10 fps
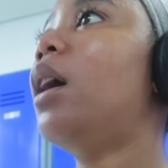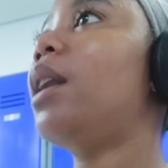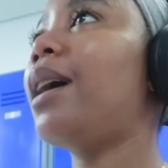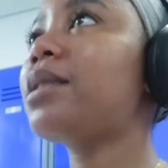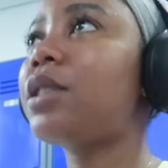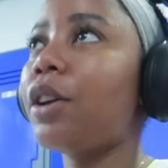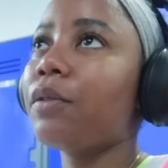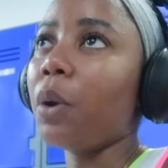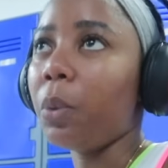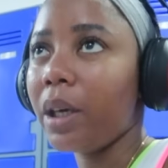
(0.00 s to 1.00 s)
last day
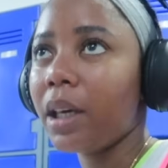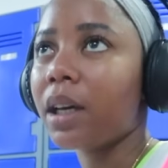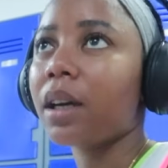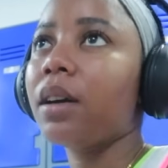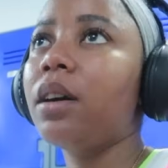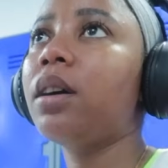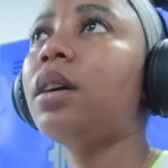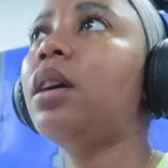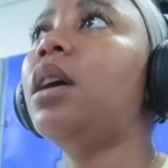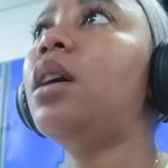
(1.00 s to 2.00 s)
of the week.
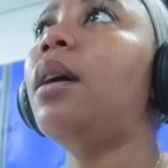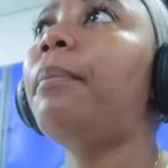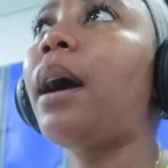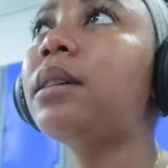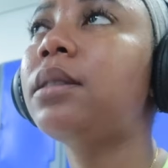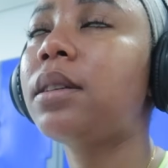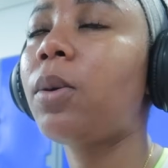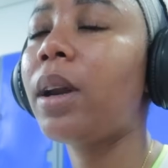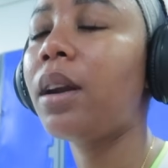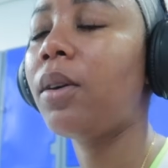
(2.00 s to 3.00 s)
But
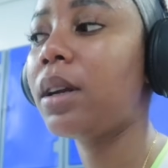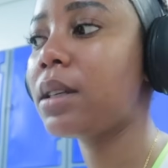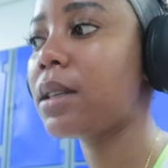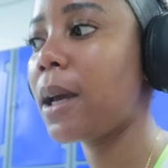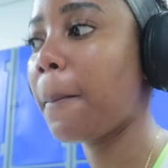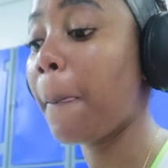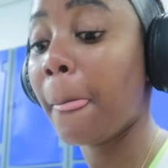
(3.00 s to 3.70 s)
what did I want to say?